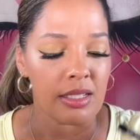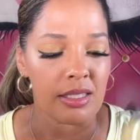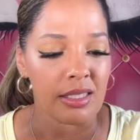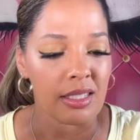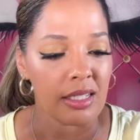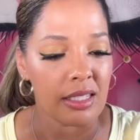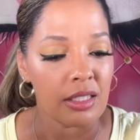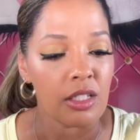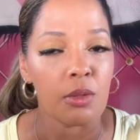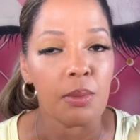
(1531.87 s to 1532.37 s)
a
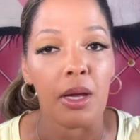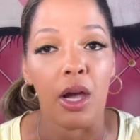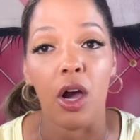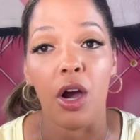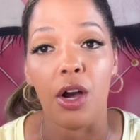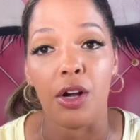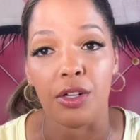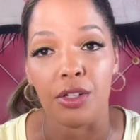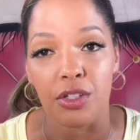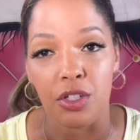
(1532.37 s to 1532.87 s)
little bit
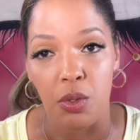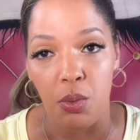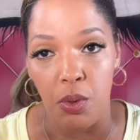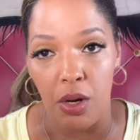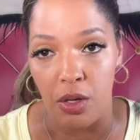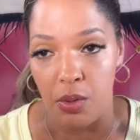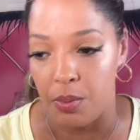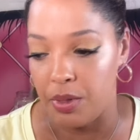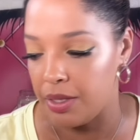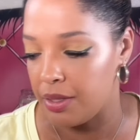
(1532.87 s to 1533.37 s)
harder to work
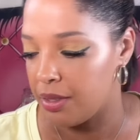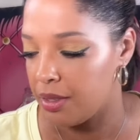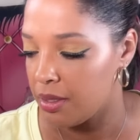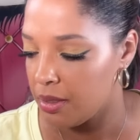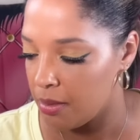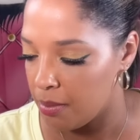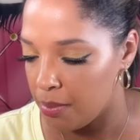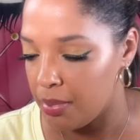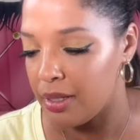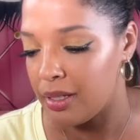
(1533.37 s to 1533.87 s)
with,
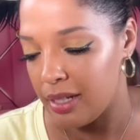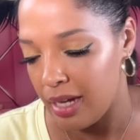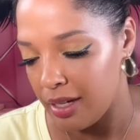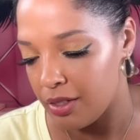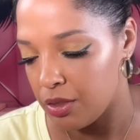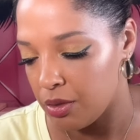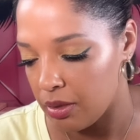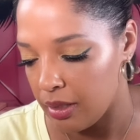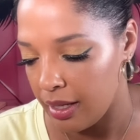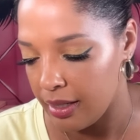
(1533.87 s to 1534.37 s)
but I do
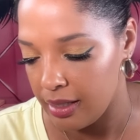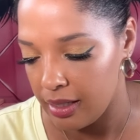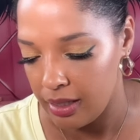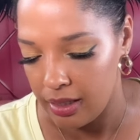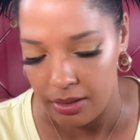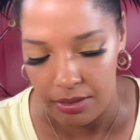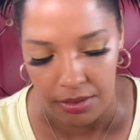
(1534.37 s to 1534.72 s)
like it.